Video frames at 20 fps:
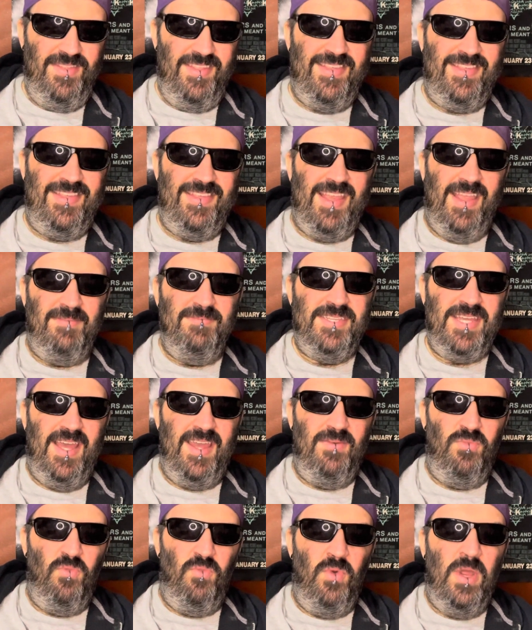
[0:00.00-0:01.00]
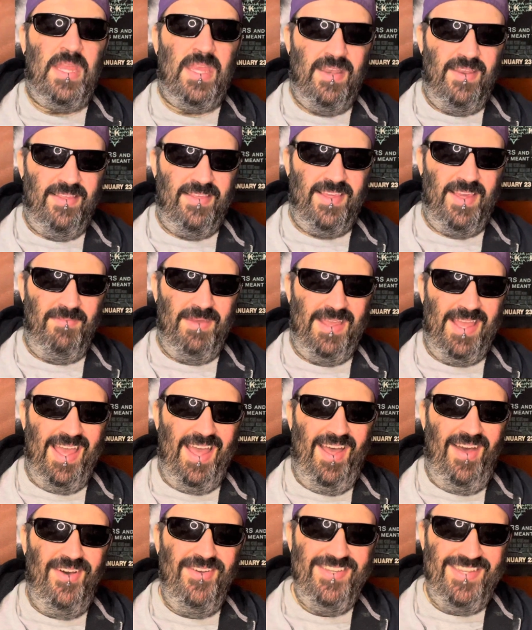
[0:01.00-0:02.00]
the same time Wicked is coming
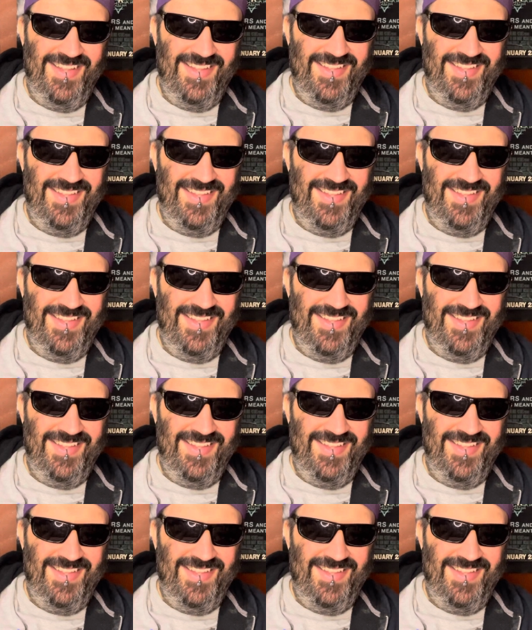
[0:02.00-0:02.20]
out.